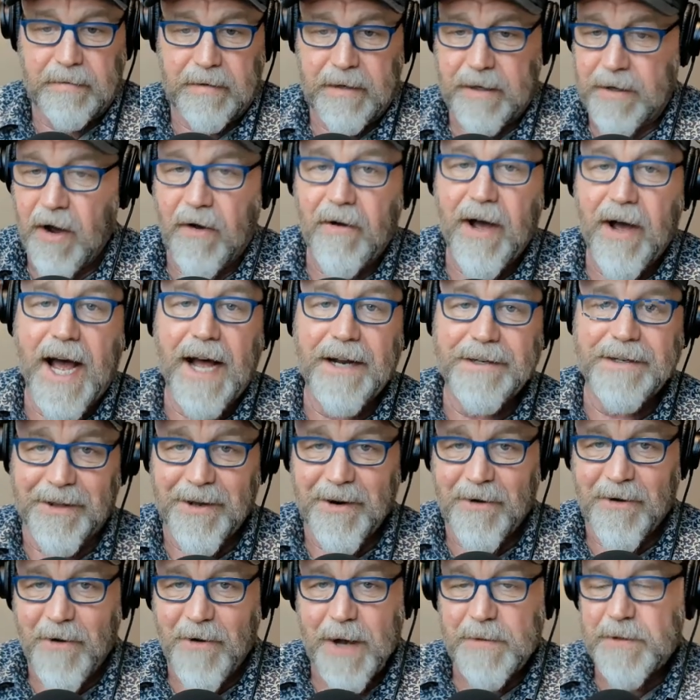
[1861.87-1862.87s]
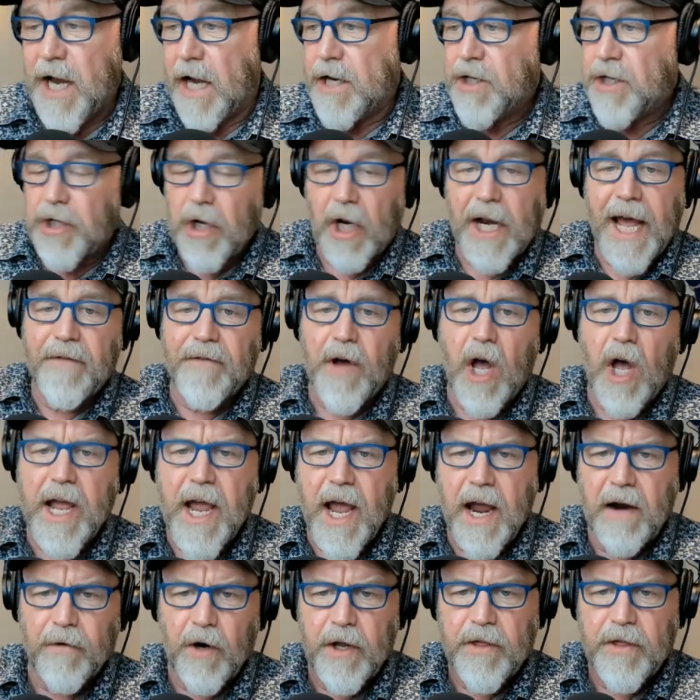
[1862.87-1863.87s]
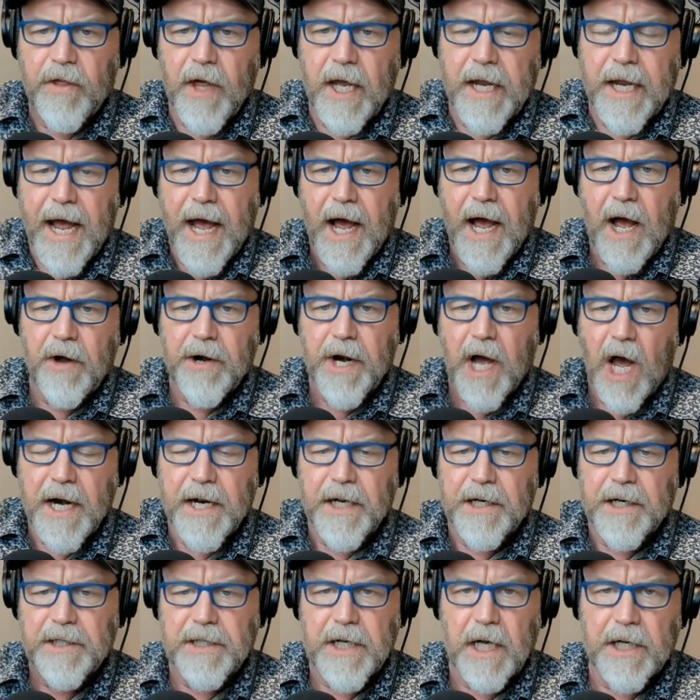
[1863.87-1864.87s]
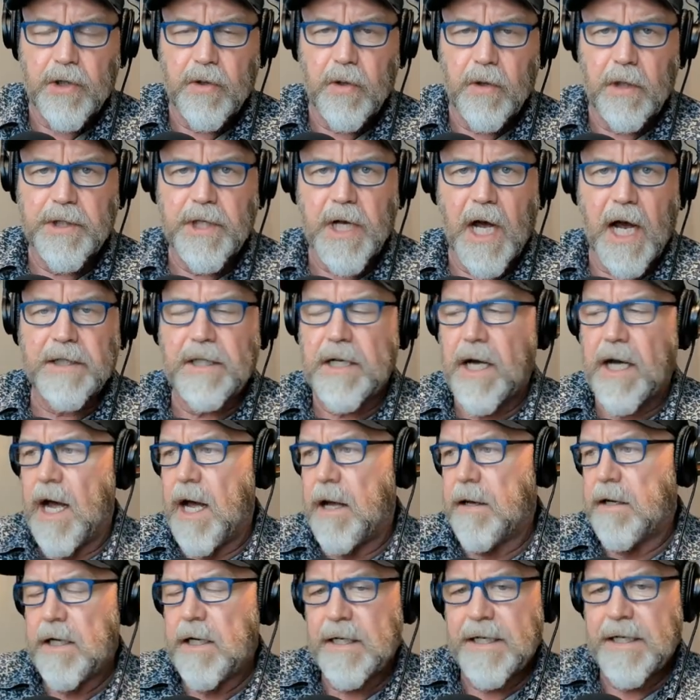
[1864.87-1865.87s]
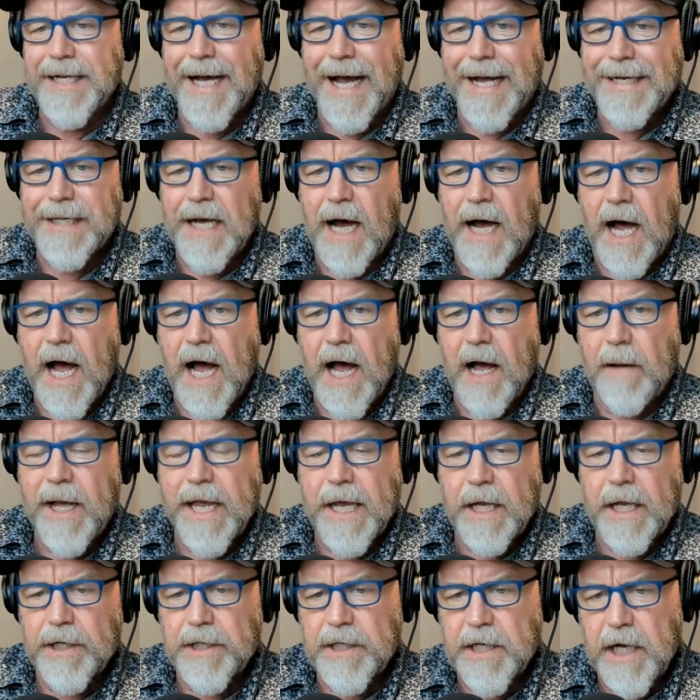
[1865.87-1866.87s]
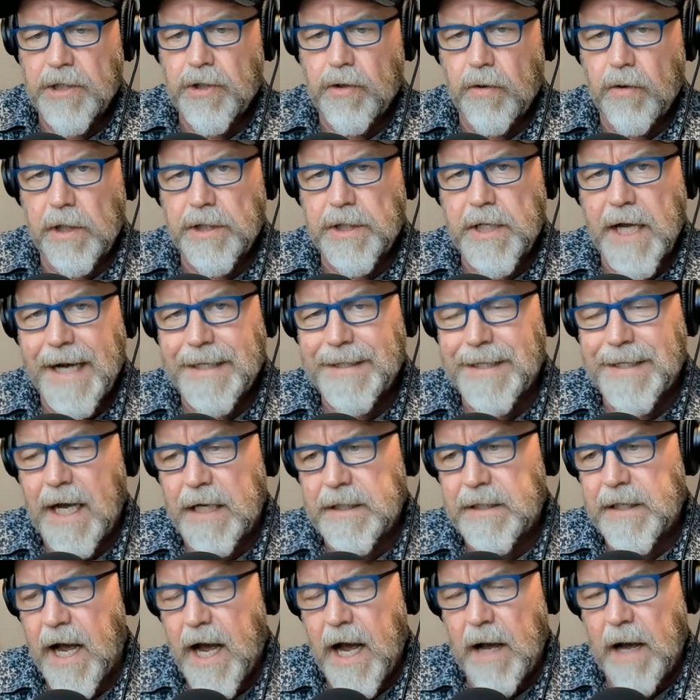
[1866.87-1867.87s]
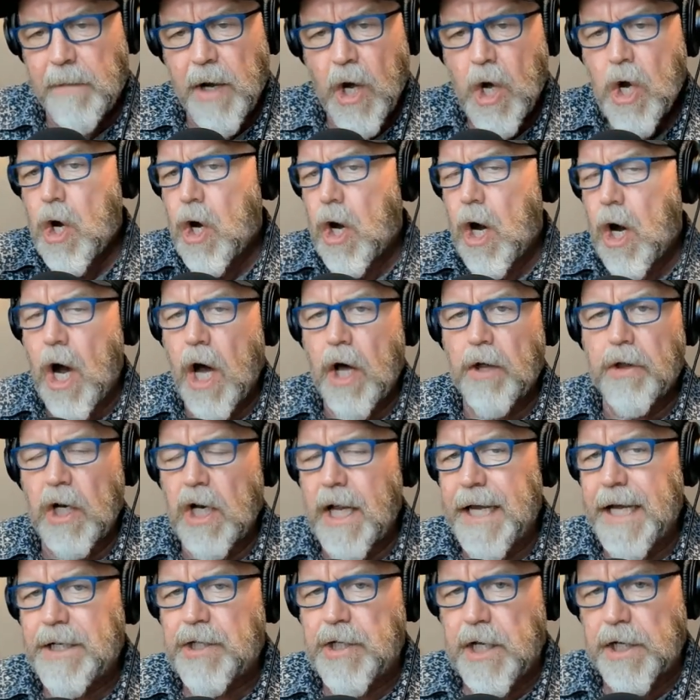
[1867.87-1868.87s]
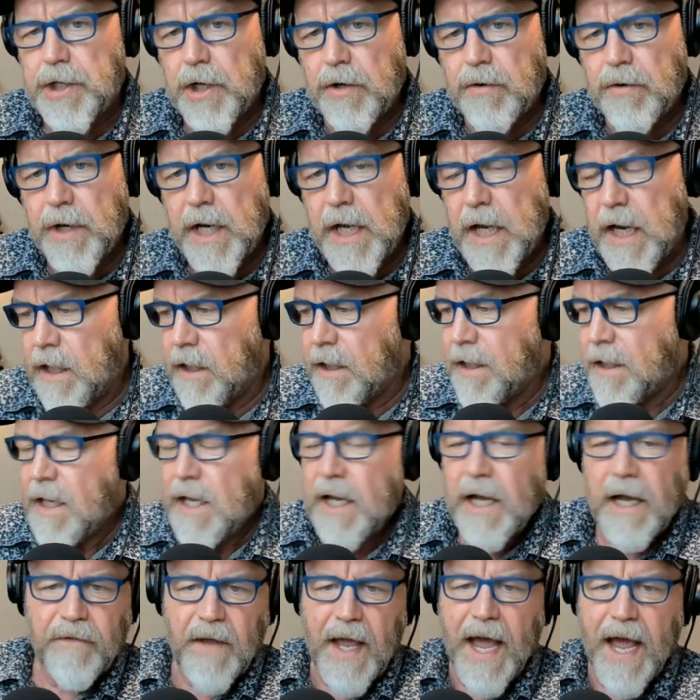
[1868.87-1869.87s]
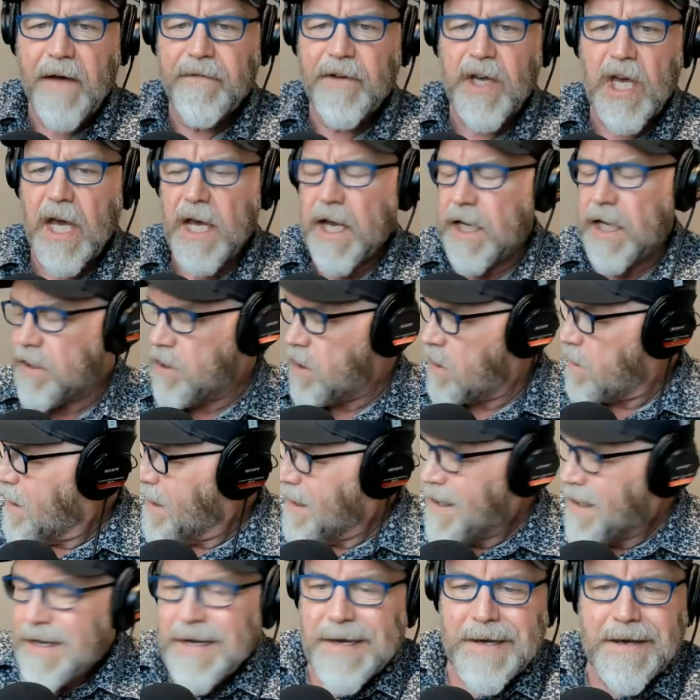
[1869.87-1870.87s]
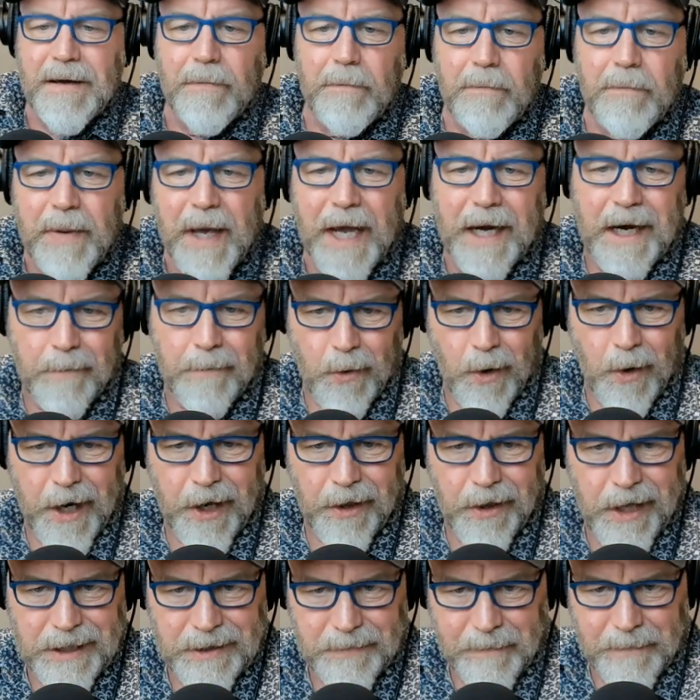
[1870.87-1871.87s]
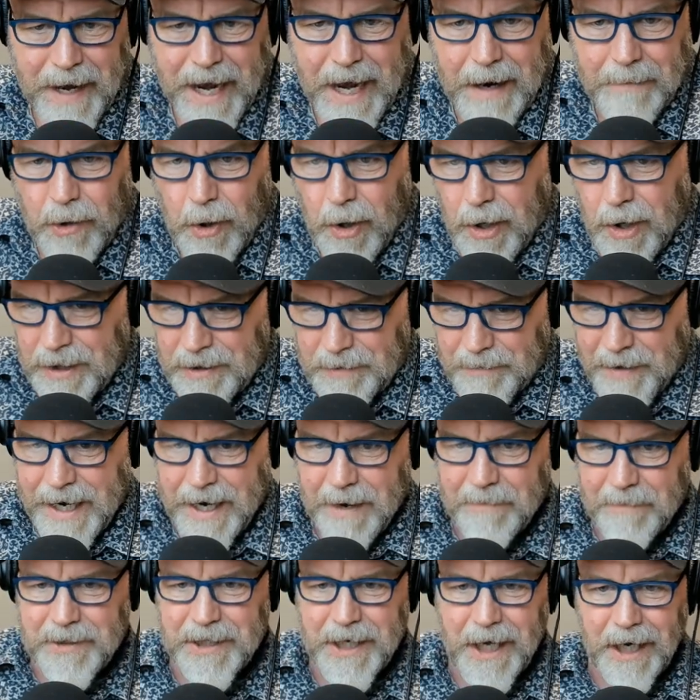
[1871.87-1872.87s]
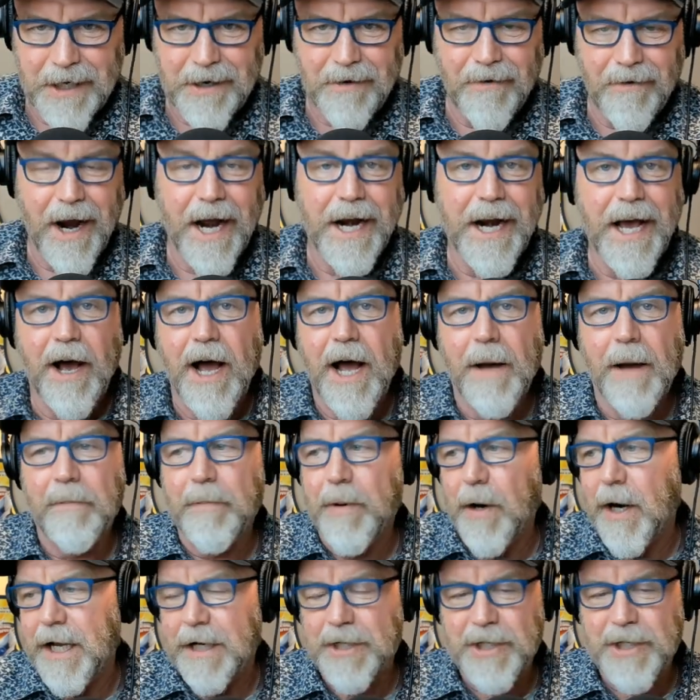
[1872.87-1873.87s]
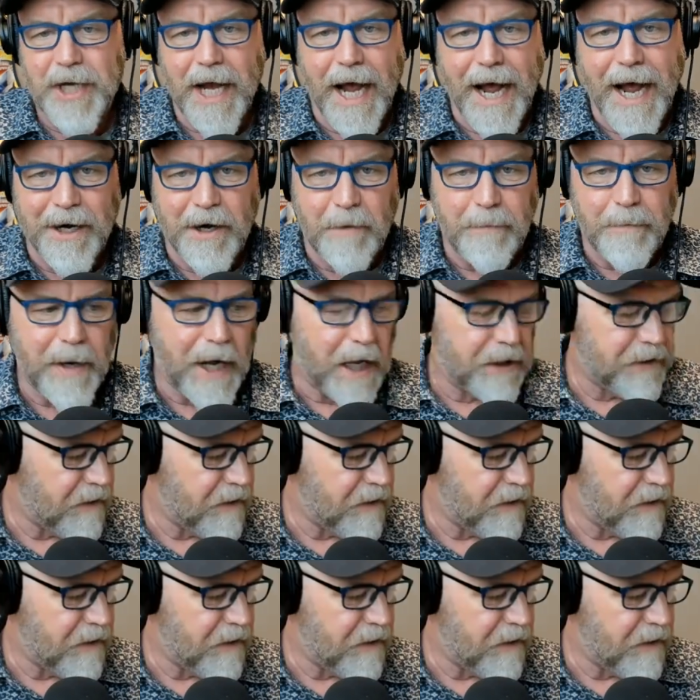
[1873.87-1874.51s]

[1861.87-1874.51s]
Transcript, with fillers: go out to their website. You'll have everything out on industrialtalk.com, industrialtalk.com, all the links that you need. If you have kids, pick up one of these bad boys, man. I'm telling you right now, I'm pretty excited about the